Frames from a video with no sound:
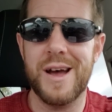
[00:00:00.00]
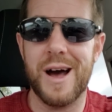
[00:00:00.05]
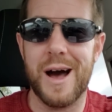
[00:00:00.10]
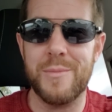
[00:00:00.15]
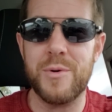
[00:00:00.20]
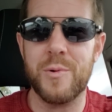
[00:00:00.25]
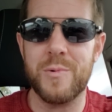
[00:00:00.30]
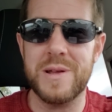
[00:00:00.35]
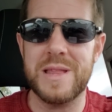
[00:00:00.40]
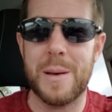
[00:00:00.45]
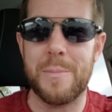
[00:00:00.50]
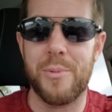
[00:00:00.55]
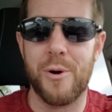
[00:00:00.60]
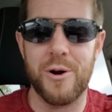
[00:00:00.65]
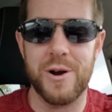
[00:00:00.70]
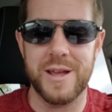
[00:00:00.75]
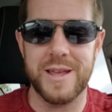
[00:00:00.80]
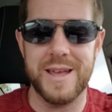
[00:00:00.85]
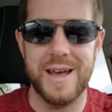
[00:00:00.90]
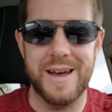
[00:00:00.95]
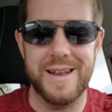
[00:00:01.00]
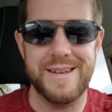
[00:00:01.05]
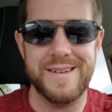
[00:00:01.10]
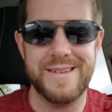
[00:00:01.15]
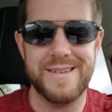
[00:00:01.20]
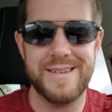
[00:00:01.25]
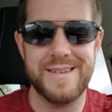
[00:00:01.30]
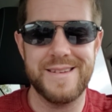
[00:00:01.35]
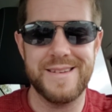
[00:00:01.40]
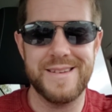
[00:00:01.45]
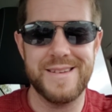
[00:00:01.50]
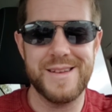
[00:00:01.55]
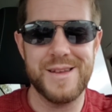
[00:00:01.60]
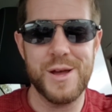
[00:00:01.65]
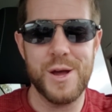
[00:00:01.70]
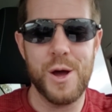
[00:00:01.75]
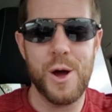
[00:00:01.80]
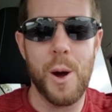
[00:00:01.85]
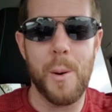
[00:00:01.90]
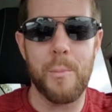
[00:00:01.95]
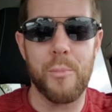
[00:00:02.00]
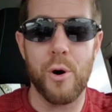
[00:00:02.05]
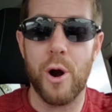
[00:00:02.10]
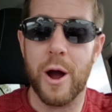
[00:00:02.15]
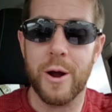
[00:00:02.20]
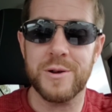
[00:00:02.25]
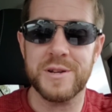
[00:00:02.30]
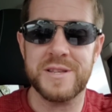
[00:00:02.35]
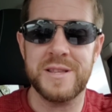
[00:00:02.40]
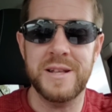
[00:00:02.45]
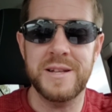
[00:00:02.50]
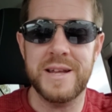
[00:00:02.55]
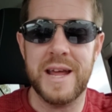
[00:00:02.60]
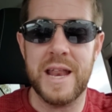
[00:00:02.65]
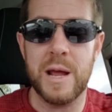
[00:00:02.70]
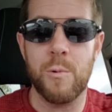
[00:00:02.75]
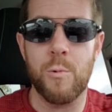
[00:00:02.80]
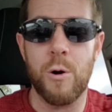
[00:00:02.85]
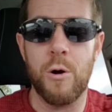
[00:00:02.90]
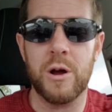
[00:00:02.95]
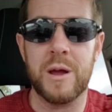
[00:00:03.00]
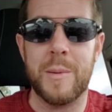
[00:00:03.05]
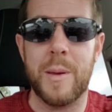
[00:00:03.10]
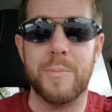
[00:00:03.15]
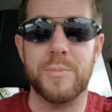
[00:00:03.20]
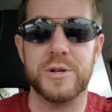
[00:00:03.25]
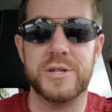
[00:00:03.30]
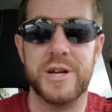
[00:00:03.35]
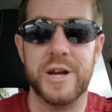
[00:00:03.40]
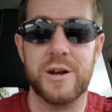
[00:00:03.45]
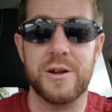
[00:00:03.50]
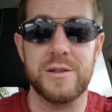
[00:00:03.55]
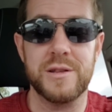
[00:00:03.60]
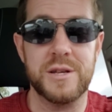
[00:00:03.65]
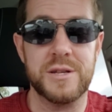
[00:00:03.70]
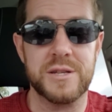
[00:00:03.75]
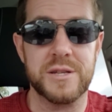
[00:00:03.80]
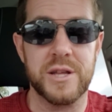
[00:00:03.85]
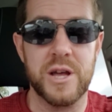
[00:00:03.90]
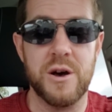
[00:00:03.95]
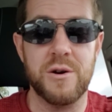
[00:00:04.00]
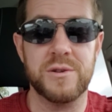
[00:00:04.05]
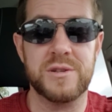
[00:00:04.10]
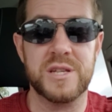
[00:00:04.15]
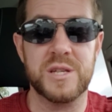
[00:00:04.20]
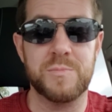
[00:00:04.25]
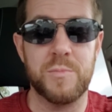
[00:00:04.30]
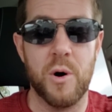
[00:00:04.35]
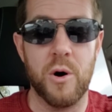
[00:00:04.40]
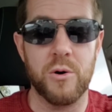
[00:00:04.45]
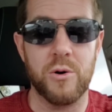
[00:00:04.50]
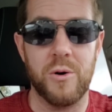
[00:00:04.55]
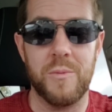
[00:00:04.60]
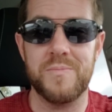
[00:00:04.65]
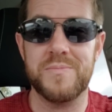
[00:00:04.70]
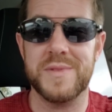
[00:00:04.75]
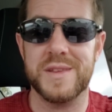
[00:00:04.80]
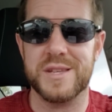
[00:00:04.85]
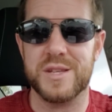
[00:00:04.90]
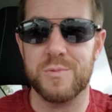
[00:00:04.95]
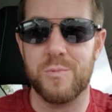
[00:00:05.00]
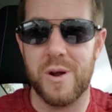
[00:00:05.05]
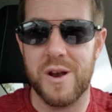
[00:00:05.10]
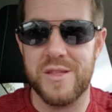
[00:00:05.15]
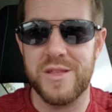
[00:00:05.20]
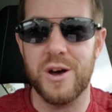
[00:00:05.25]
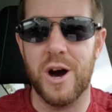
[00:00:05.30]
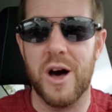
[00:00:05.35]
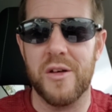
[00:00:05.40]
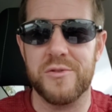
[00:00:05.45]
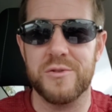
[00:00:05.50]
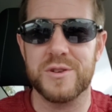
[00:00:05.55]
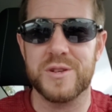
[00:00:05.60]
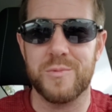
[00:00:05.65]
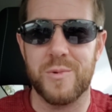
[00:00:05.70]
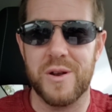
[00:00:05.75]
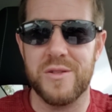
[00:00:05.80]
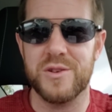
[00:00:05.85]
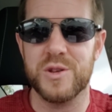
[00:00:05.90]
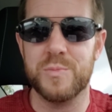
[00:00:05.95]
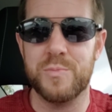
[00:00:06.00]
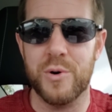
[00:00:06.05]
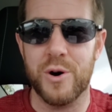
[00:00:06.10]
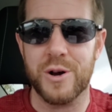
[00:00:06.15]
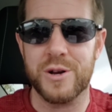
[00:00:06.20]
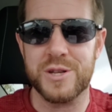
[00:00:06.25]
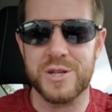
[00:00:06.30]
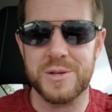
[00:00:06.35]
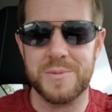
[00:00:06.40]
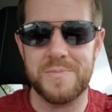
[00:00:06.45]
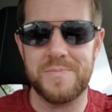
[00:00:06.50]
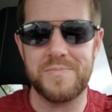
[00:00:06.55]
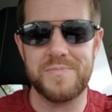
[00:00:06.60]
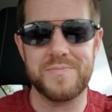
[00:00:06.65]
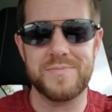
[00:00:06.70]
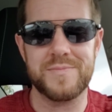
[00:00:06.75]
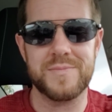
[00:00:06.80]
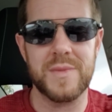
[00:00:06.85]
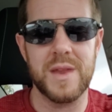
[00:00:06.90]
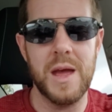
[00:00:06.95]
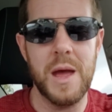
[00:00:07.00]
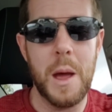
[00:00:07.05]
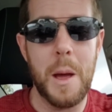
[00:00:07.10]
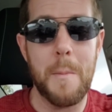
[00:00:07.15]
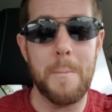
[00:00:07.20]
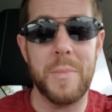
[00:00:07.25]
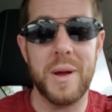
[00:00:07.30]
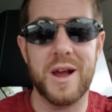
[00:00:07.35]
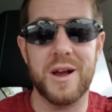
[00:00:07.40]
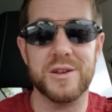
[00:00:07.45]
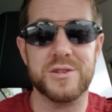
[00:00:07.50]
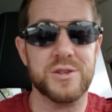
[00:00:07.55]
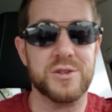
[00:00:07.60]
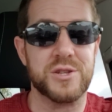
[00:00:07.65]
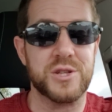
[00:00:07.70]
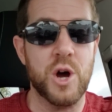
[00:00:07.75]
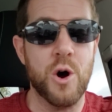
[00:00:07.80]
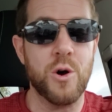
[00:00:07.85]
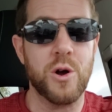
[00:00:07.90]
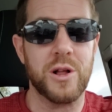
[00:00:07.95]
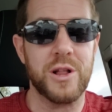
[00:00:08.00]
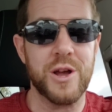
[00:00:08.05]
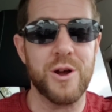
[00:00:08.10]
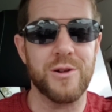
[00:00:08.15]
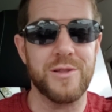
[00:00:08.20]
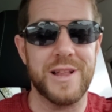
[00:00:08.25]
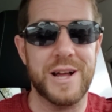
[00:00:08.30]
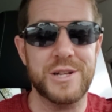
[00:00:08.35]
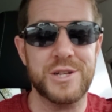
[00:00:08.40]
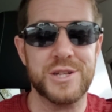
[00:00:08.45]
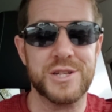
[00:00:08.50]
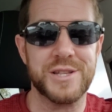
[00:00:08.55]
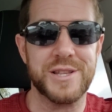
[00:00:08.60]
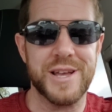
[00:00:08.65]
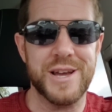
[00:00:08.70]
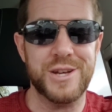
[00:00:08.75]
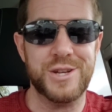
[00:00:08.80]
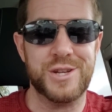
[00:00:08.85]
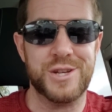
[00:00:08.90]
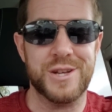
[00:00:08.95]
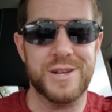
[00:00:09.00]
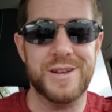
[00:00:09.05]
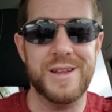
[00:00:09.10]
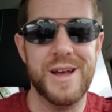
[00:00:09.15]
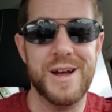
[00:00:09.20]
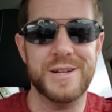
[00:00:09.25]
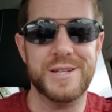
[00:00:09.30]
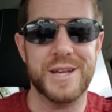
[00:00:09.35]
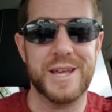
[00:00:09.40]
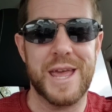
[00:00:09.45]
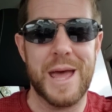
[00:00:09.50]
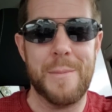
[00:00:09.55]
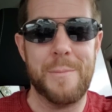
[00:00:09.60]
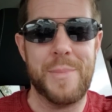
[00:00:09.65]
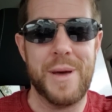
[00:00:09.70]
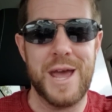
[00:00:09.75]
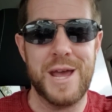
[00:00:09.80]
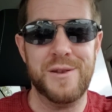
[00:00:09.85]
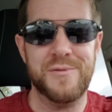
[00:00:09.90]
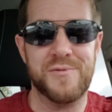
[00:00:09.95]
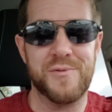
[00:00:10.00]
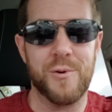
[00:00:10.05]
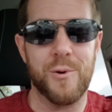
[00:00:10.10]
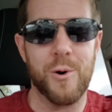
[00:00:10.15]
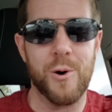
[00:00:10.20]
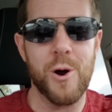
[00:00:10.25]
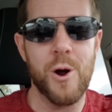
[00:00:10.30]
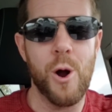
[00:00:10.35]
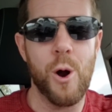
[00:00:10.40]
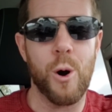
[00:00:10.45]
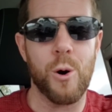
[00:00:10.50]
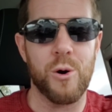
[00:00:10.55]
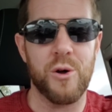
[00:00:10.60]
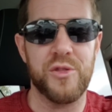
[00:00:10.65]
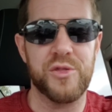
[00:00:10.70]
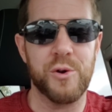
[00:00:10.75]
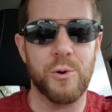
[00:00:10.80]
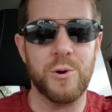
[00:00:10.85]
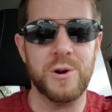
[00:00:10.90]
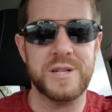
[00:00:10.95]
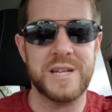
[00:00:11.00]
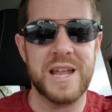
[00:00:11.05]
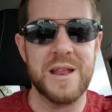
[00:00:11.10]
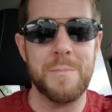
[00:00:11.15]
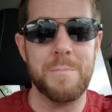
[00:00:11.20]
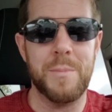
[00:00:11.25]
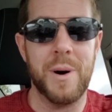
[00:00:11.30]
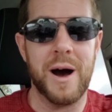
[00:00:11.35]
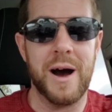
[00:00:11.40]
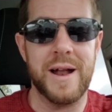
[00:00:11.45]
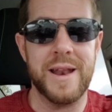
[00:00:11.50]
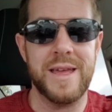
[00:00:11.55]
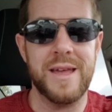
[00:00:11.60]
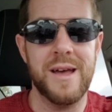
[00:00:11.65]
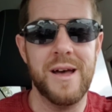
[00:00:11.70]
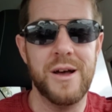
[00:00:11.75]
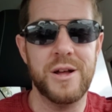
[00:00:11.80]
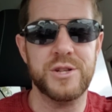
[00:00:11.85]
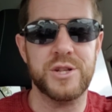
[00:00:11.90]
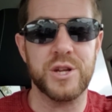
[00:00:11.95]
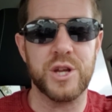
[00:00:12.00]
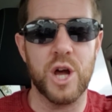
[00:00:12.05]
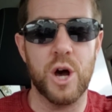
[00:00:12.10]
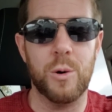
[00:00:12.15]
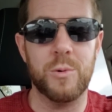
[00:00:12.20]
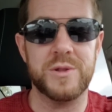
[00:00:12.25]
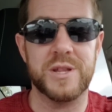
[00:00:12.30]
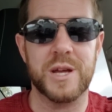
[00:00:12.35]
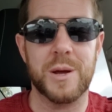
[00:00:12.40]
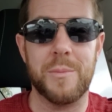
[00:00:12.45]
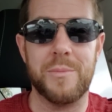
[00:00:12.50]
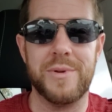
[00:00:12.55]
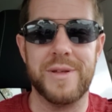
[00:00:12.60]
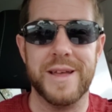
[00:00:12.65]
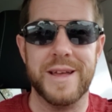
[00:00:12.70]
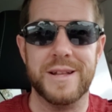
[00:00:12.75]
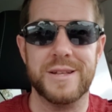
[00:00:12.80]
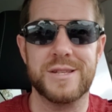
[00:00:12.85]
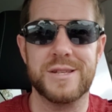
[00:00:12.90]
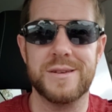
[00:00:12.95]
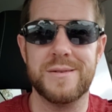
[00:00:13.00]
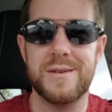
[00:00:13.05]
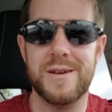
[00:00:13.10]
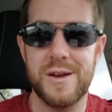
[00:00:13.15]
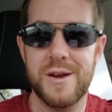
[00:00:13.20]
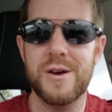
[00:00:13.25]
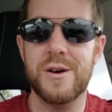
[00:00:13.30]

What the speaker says: I'm going to read that part again. Progress in the dating world can be particularly slow, says Bogle. This is one of the authors of one of those books. Because there's no clear legislation to campaign for or authoritative body to go with the complaints.